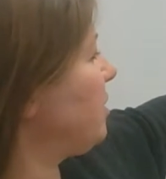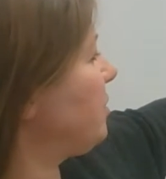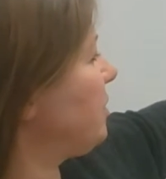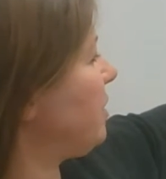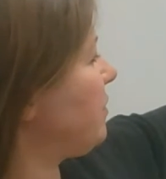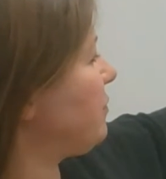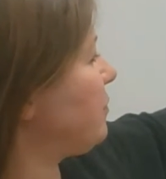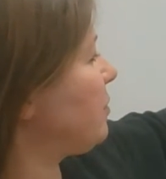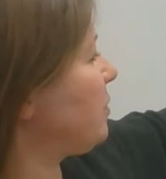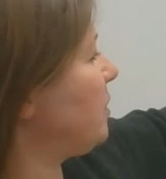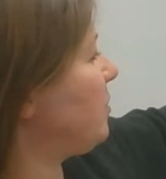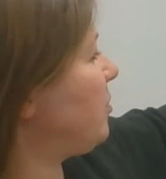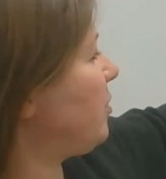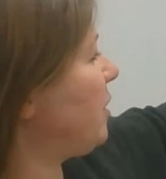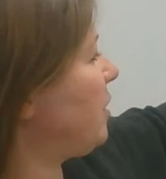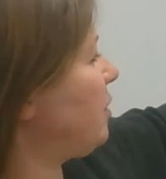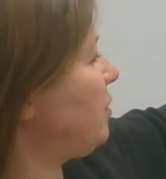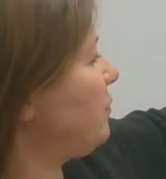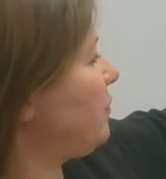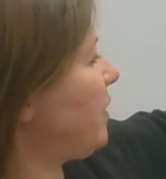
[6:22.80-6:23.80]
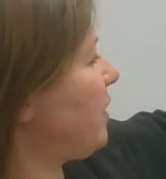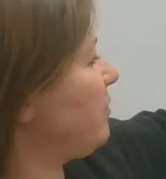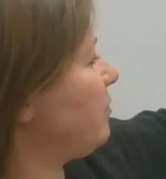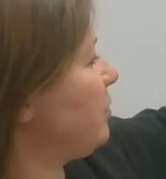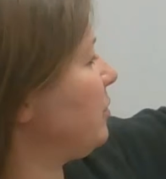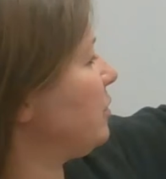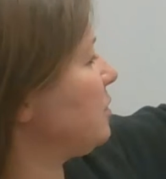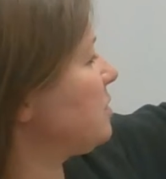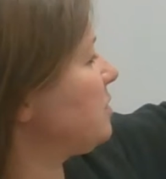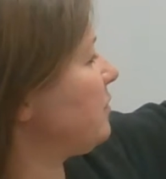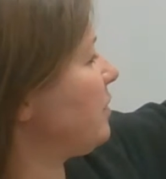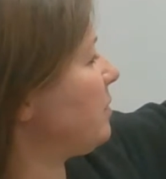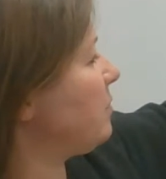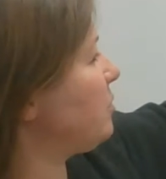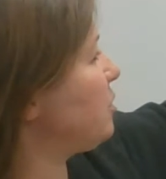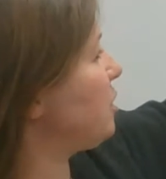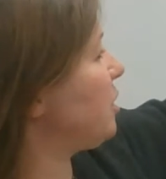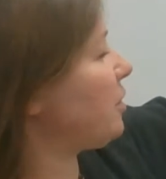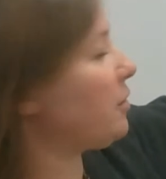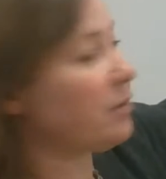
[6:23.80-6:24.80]
We have 3.05 moles of
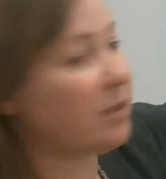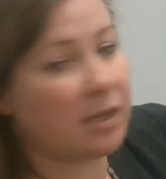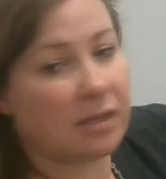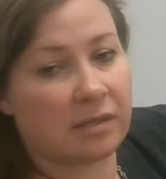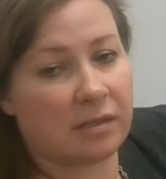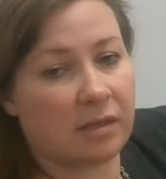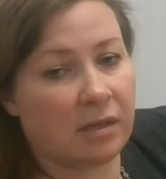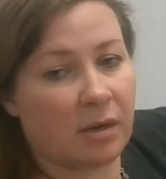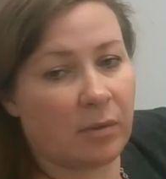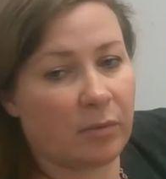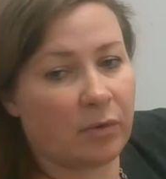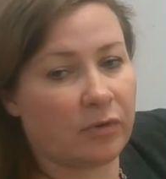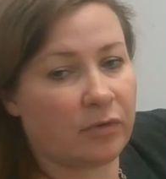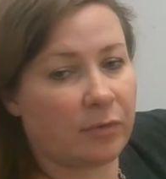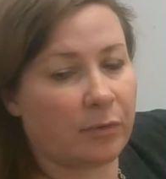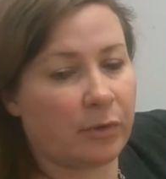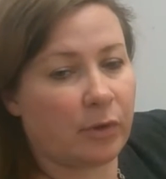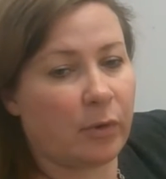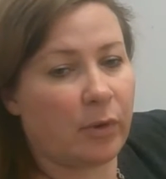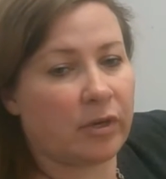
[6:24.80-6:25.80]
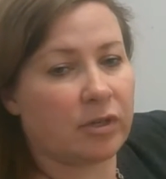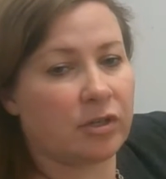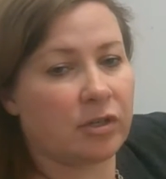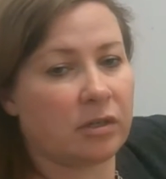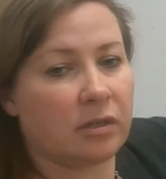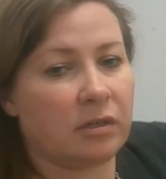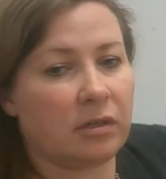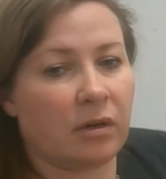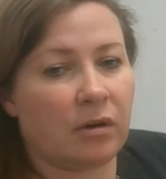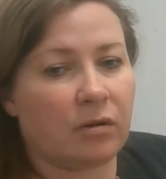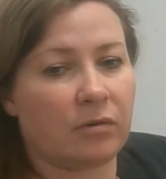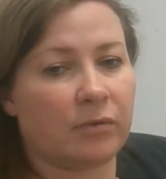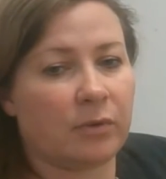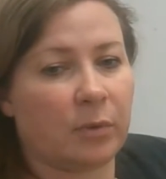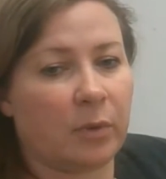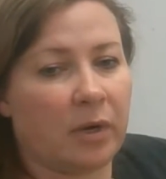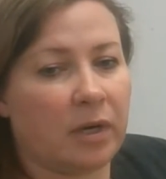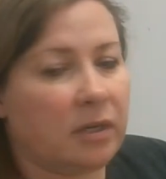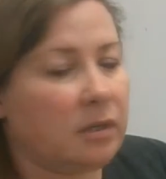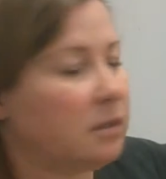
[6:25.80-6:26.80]
MgO, that's the number from the question, over
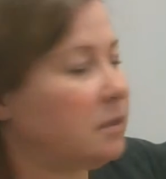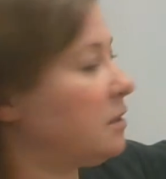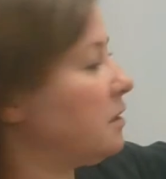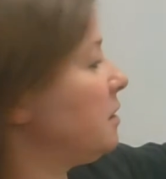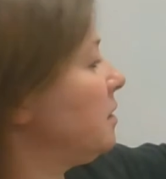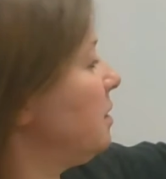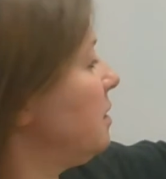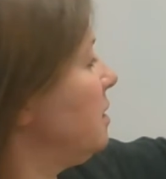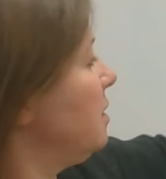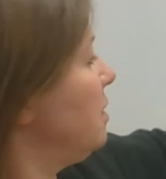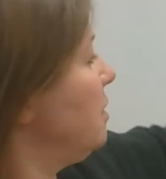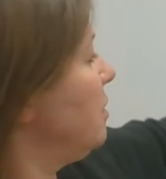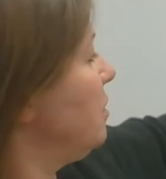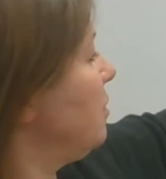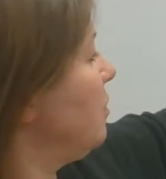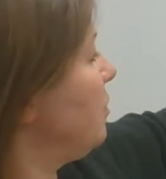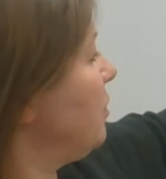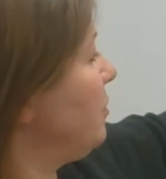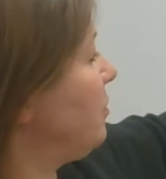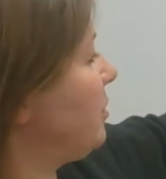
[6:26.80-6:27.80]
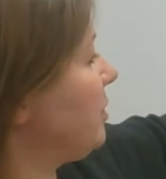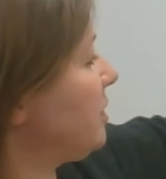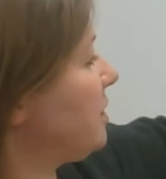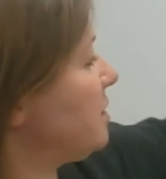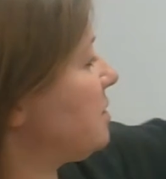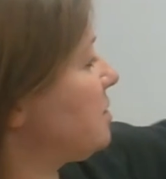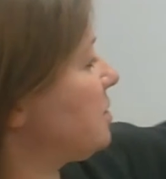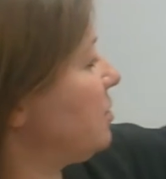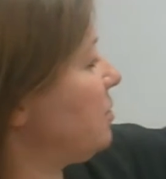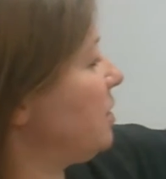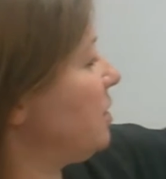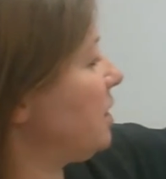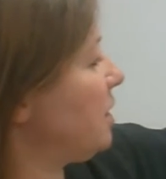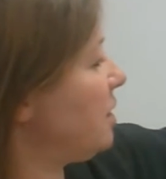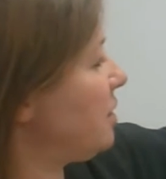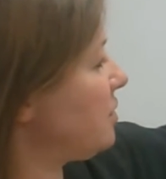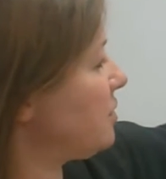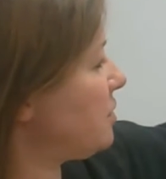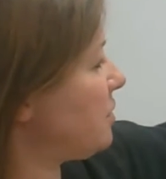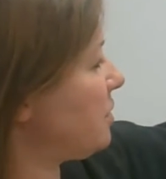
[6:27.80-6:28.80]
1. We put this unit
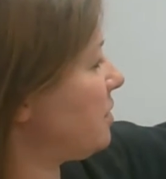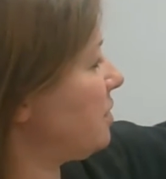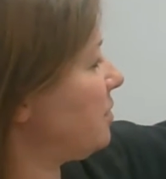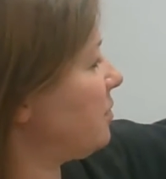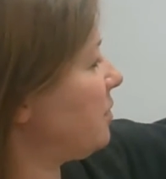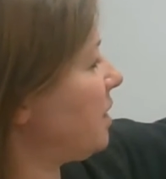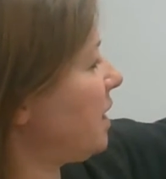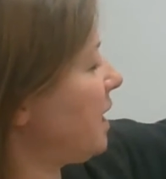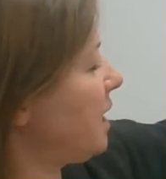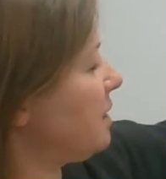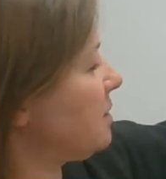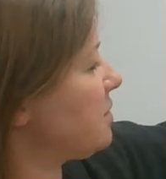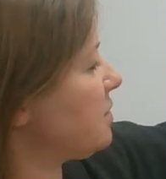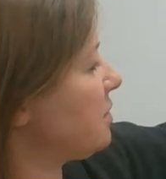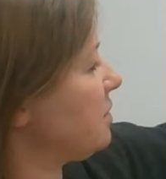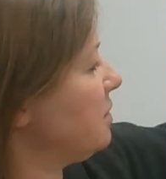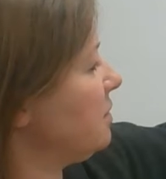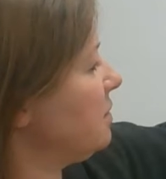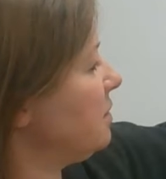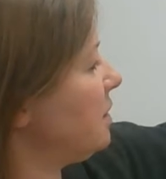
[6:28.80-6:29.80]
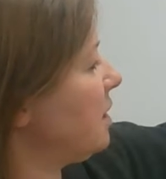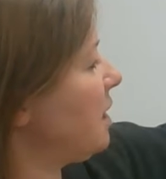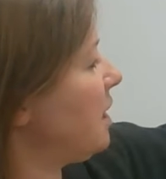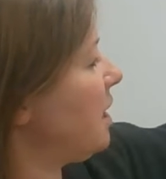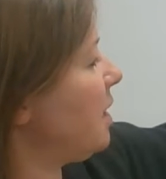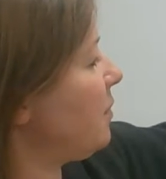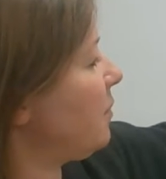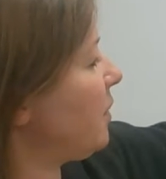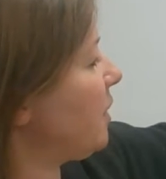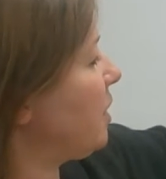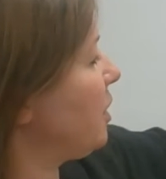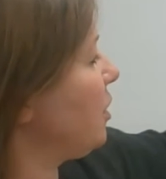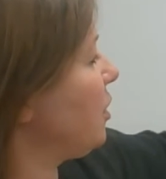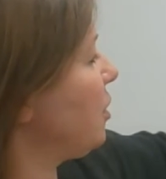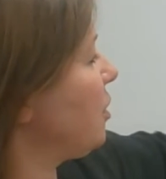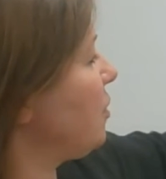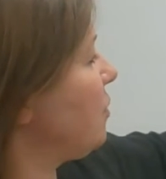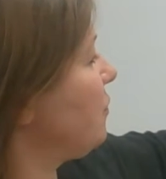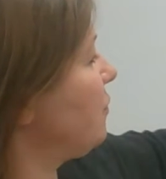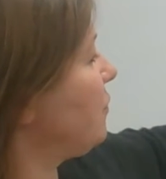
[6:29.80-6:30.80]
here so that it will cancel, and we can
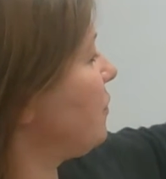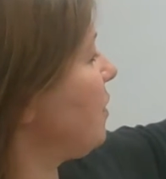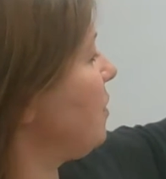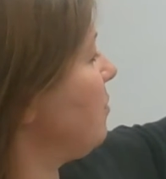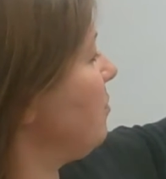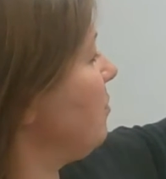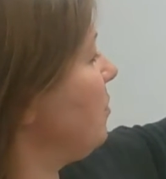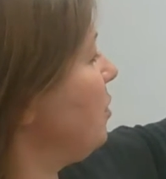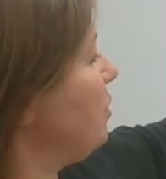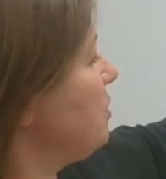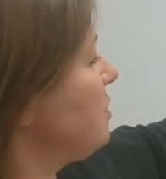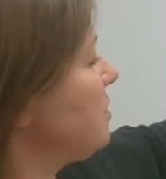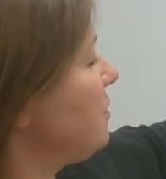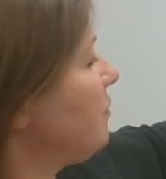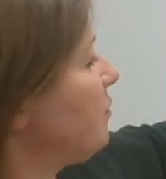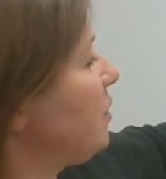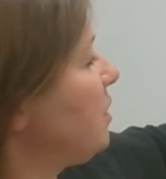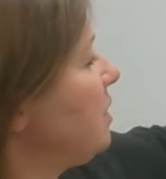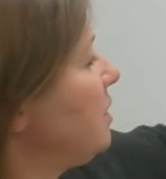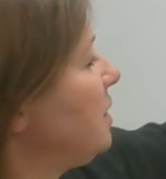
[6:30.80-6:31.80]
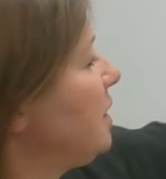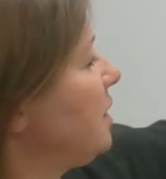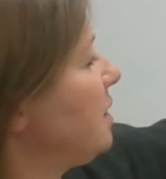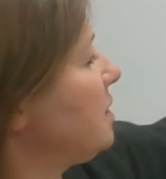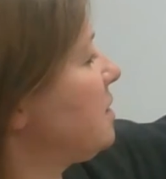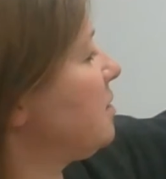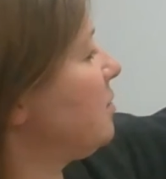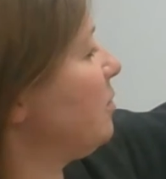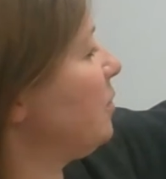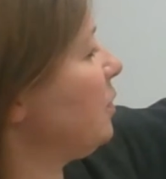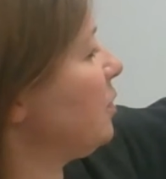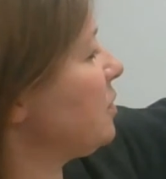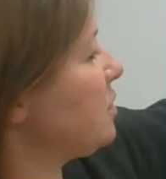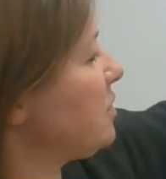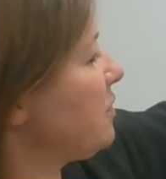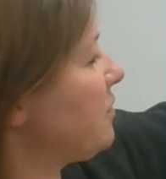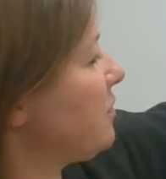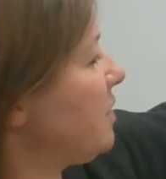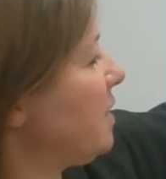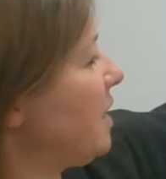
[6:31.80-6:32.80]
go from moles of one thing to moles
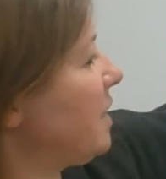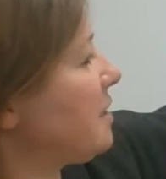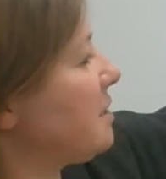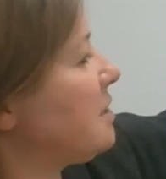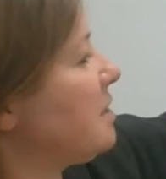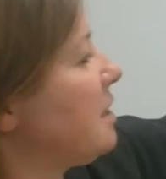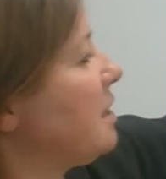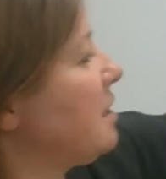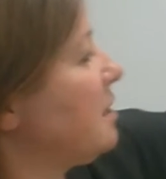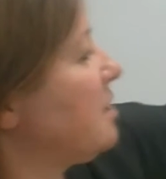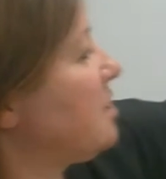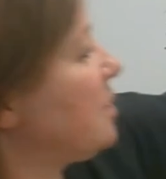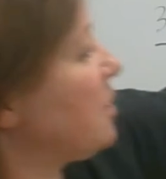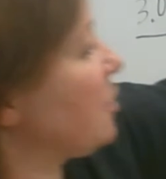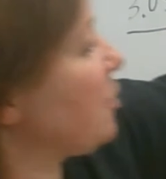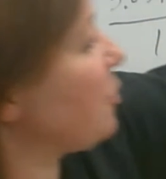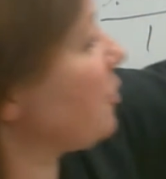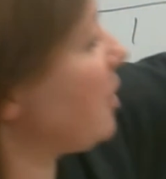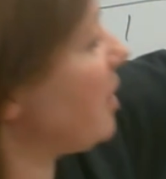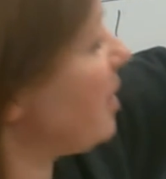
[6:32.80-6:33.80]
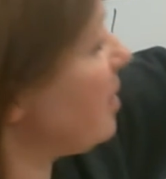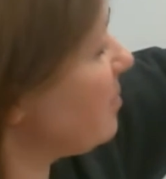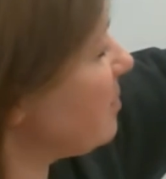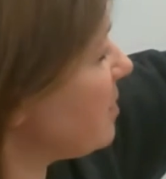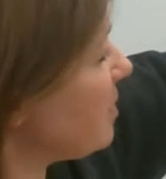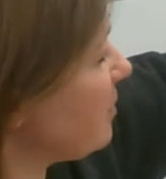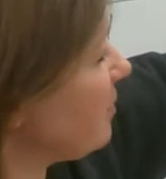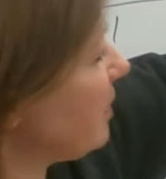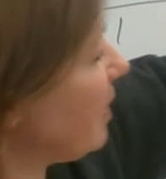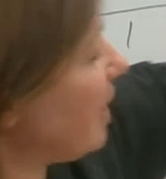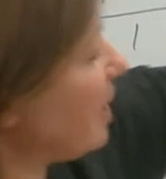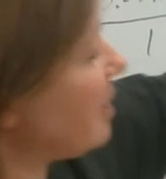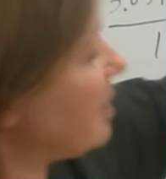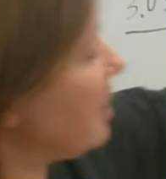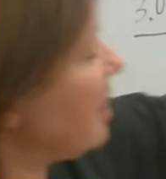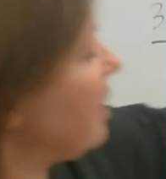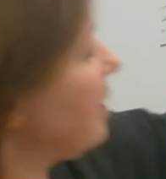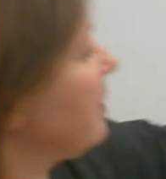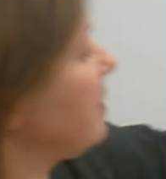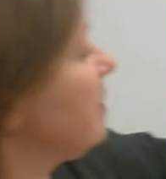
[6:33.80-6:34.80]
of the next thing to grams of that
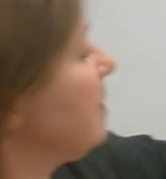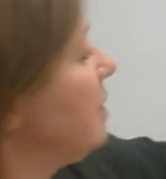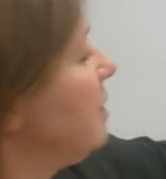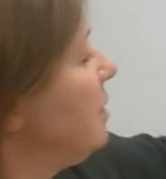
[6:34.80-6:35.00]
thing.